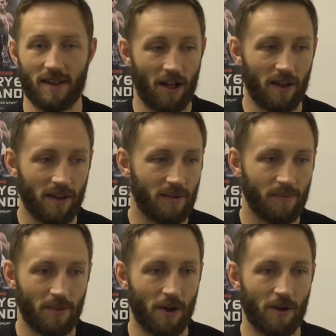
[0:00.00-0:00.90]

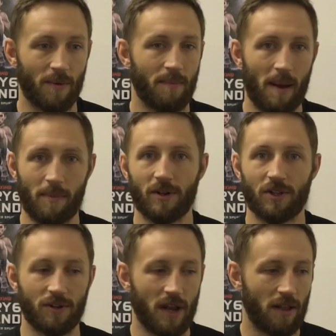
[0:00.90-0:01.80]
telling their members,
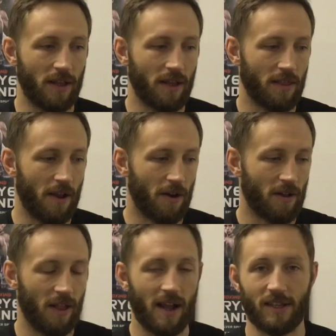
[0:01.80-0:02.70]
they're telling their
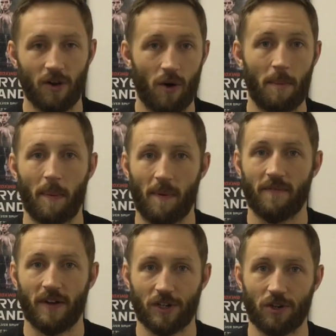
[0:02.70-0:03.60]
clients, oh, I'm a
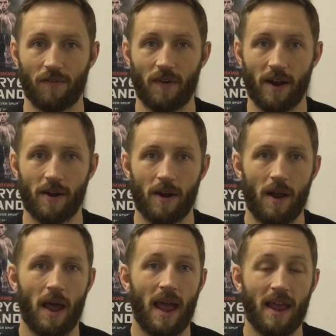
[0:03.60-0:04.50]
professional fighter.
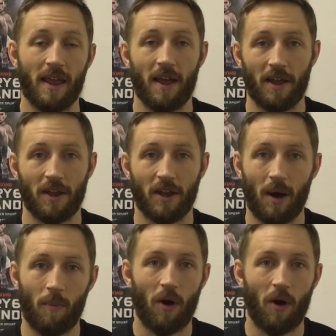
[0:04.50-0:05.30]
Hey, come